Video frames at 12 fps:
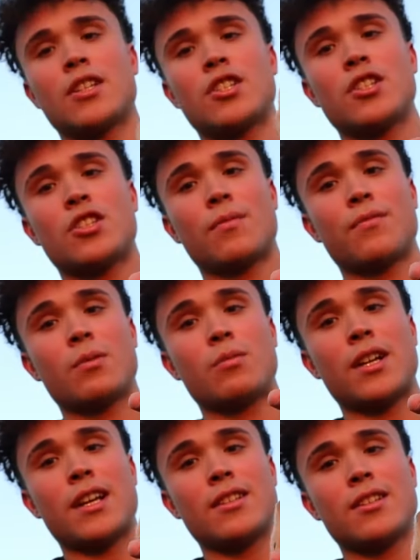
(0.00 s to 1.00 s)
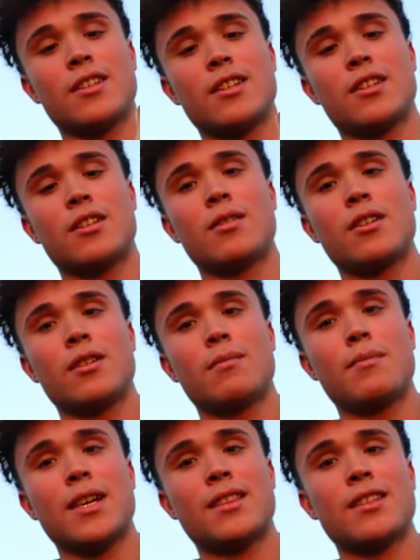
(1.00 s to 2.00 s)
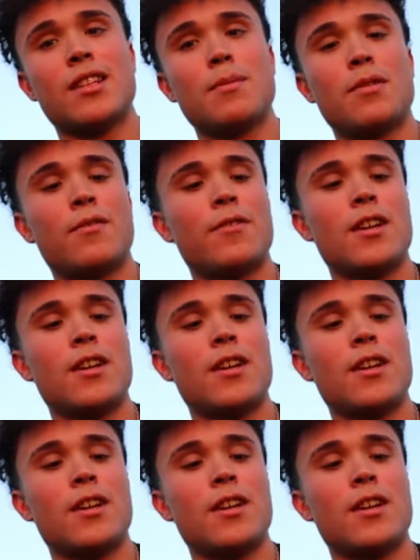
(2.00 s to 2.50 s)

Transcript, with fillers: Can she jump from one hand to the other? Make the leap of